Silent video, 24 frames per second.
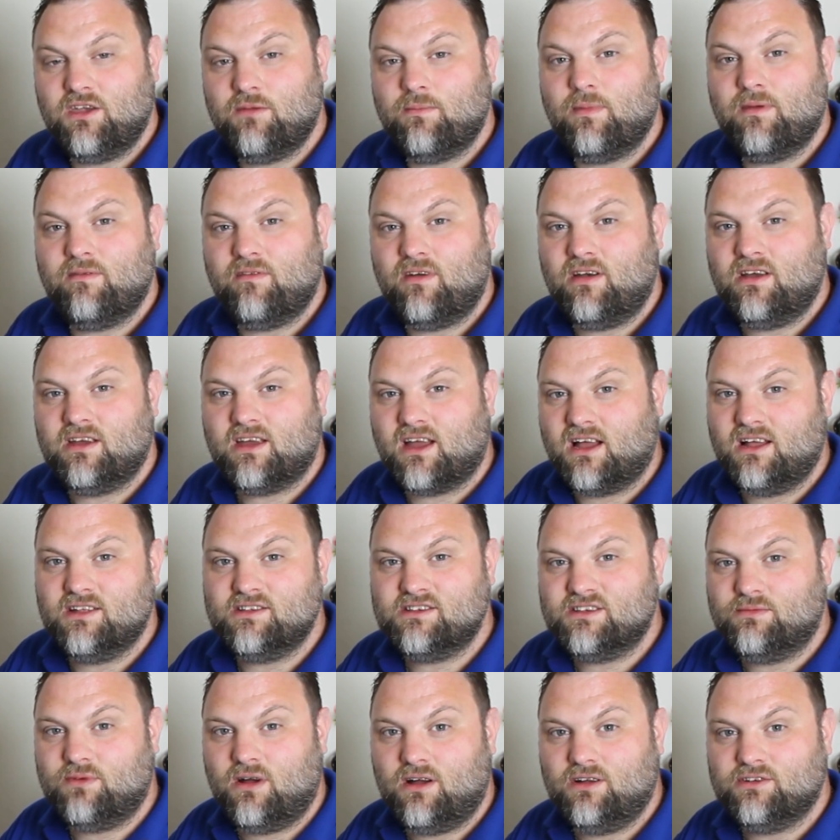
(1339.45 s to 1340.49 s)
You've been very kind
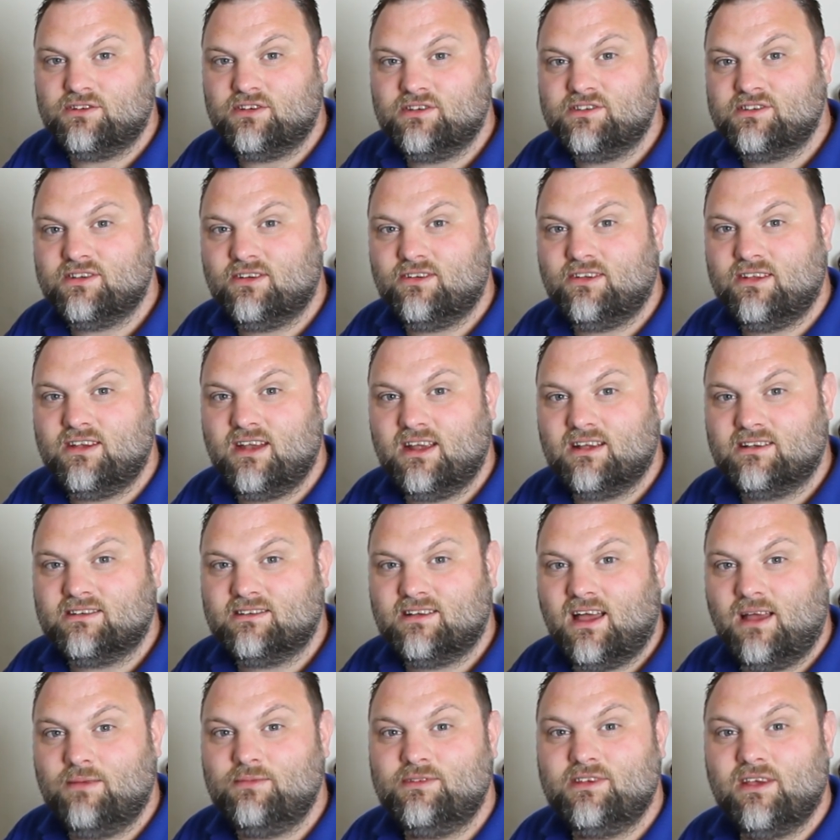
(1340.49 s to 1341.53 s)
to watch. Until the next
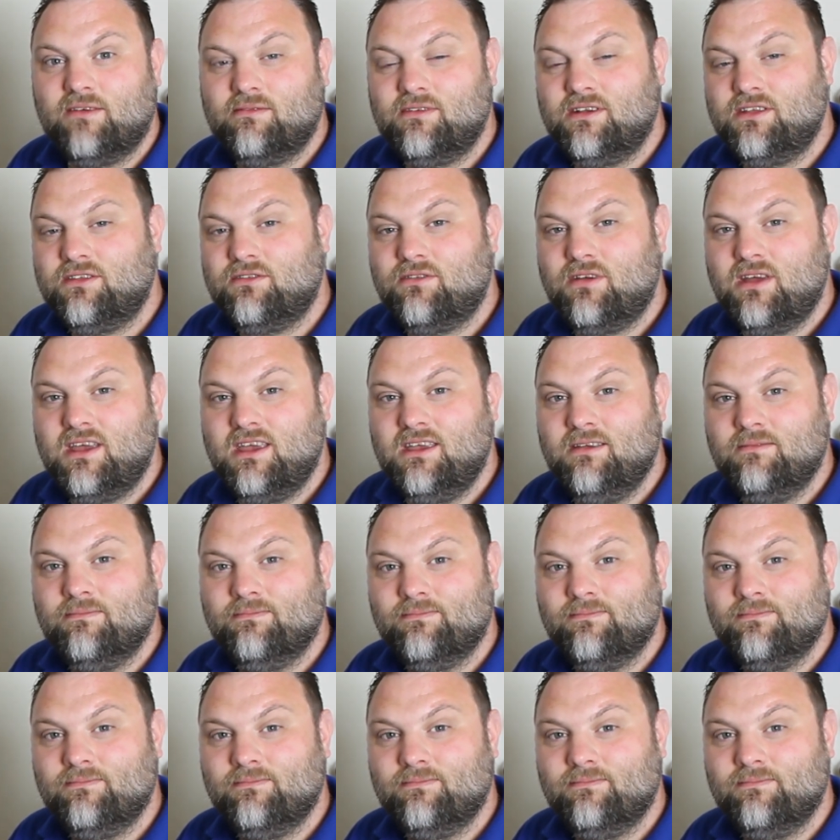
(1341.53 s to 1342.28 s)
time, 73.